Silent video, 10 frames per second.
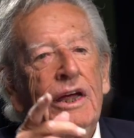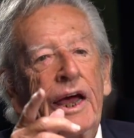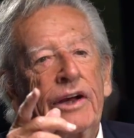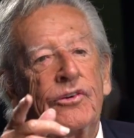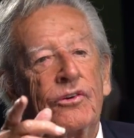
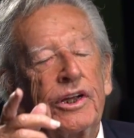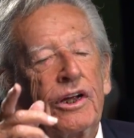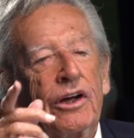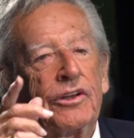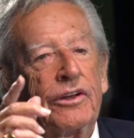actually
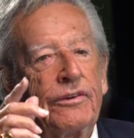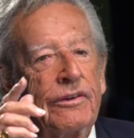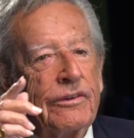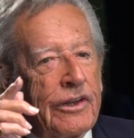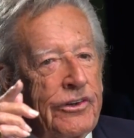on
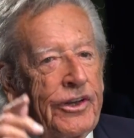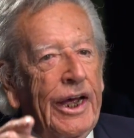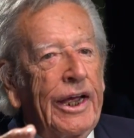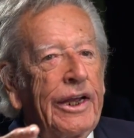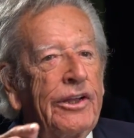the
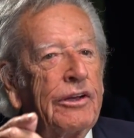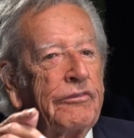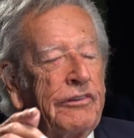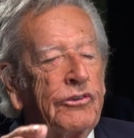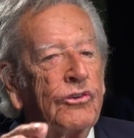day, the
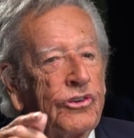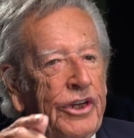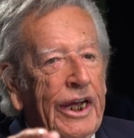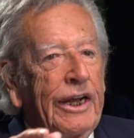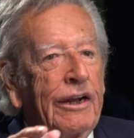official
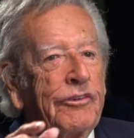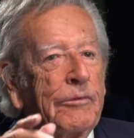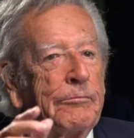day of the